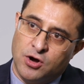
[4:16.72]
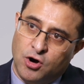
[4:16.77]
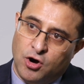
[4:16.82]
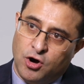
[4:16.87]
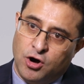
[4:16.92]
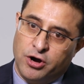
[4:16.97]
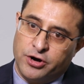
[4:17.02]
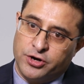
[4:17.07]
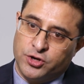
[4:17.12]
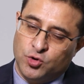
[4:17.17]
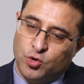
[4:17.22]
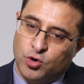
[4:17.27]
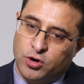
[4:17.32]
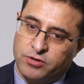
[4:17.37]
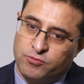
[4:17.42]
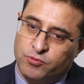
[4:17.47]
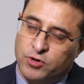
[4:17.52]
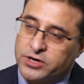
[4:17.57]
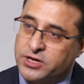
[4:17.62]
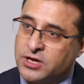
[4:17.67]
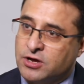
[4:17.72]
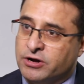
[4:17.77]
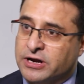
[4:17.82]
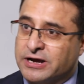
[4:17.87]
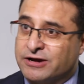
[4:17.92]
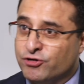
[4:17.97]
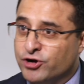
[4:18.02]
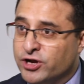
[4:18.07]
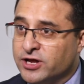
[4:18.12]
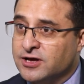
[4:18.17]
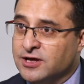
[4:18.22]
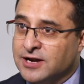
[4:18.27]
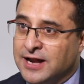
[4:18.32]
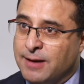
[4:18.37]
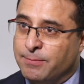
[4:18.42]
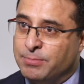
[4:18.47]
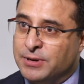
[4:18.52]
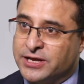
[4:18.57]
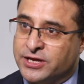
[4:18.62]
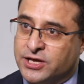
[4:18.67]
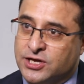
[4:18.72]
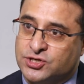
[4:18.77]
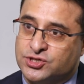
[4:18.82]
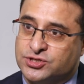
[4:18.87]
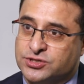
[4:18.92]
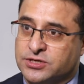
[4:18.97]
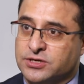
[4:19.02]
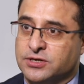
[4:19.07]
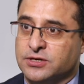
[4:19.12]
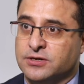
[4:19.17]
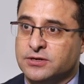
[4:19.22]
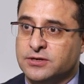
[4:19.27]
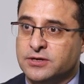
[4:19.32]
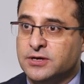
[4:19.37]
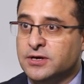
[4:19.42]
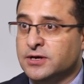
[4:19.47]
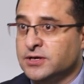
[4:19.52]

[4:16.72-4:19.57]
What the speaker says: Or you are working on a critical application,